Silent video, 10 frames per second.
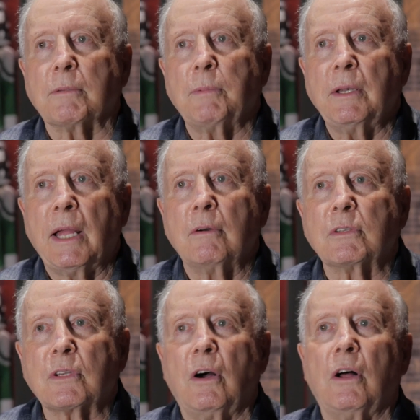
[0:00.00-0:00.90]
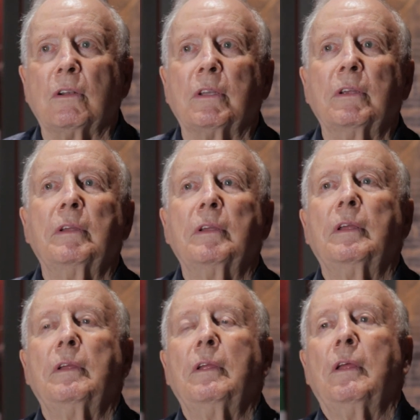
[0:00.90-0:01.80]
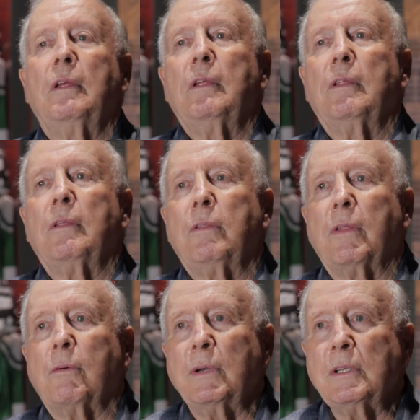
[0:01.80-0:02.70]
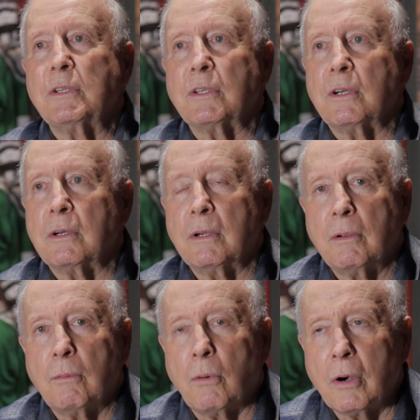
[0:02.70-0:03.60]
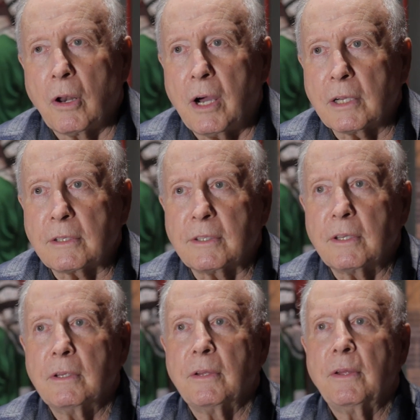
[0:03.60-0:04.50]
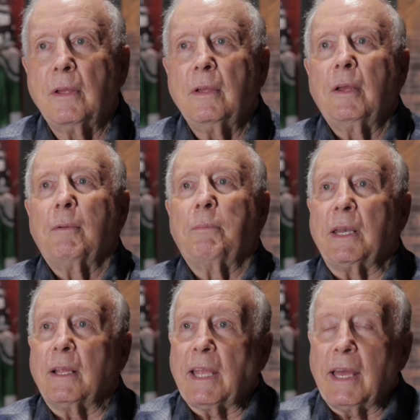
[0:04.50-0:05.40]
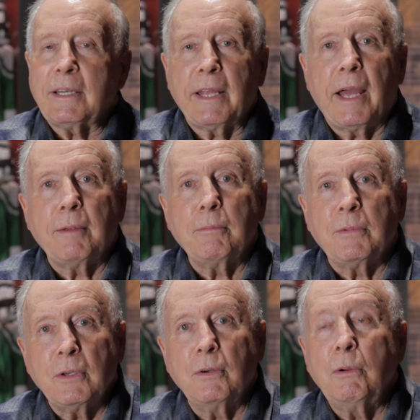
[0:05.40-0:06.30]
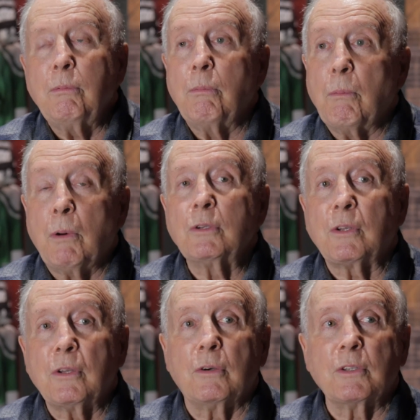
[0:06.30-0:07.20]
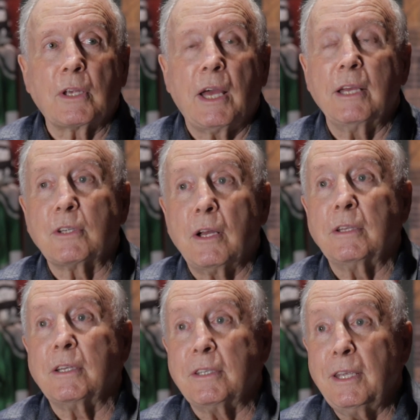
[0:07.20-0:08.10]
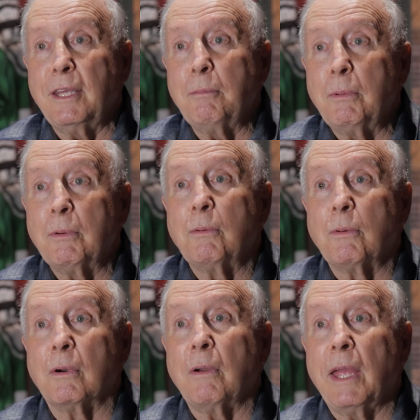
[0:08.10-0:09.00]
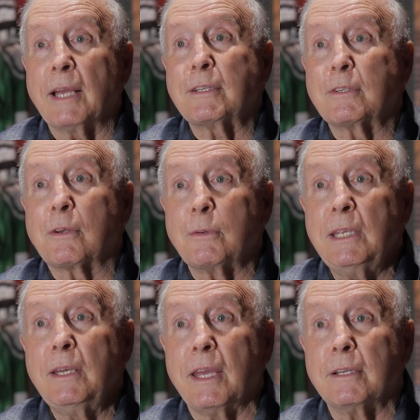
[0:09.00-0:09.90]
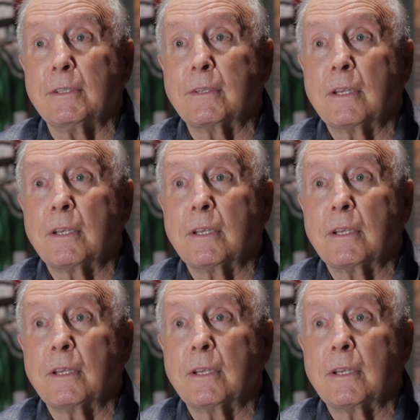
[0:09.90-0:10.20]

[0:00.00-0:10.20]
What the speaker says: But now it's called the Windsor Warlocks. But at that time too, most of those guys on the team were ex-Green Gales.